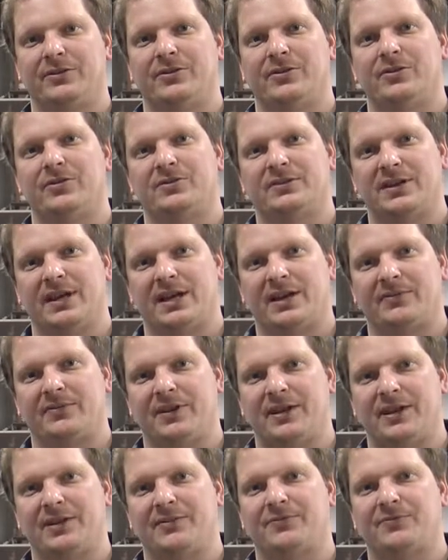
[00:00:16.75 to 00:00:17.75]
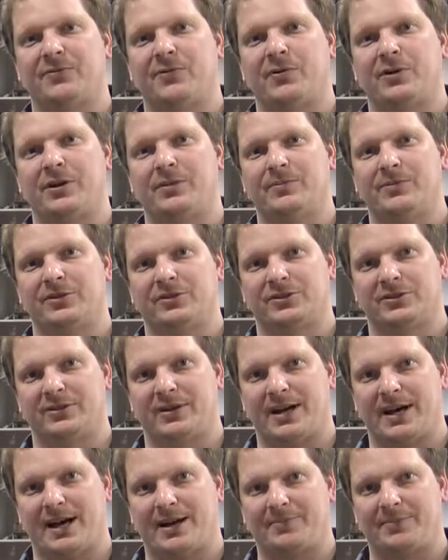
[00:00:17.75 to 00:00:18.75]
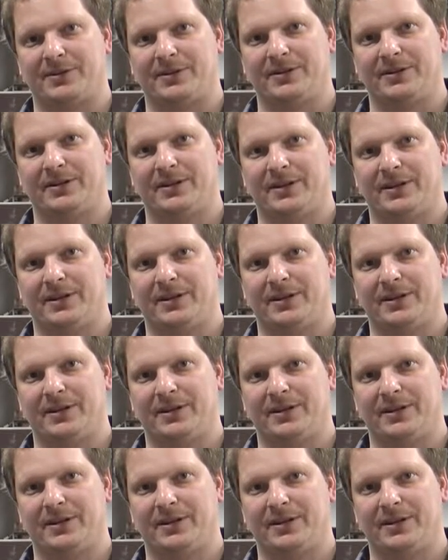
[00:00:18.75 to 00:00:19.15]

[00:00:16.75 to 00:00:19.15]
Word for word: Those have a 40 bushel hopper.